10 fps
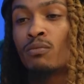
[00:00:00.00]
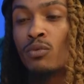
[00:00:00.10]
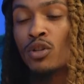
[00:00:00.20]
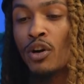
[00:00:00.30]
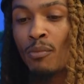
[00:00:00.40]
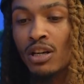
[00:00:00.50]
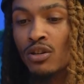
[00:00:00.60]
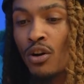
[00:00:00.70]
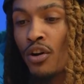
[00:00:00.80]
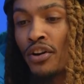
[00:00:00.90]
turn my
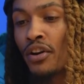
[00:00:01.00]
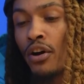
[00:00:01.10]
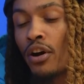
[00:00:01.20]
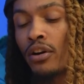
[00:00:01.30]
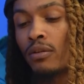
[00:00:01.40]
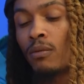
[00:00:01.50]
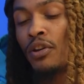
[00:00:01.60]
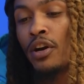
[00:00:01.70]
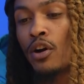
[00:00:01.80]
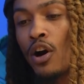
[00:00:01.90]
song on in
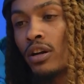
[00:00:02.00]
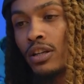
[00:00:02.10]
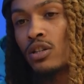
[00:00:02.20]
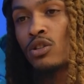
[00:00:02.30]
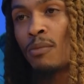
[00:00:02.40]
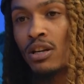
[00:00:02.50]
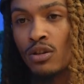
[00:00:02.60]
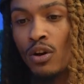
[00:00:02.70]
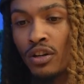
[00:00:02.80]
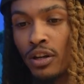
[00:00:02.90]
their car and listen to my
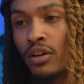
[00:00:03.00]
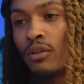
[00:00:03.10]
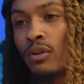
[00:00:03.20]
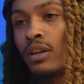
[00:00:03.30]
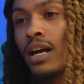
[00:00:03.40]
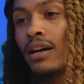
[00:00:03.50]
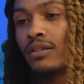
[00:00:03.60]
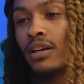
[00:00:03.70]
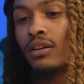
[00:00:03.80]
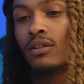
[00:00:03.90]
song, and they're gonna realize
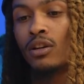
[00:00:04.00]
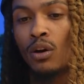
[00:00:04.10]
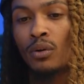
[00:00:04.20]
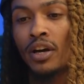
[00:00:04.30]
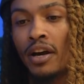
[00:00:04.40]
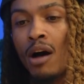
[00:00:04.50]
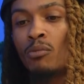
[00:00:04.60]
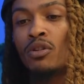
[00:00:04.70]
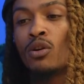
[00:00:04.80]
like, okay, I'm either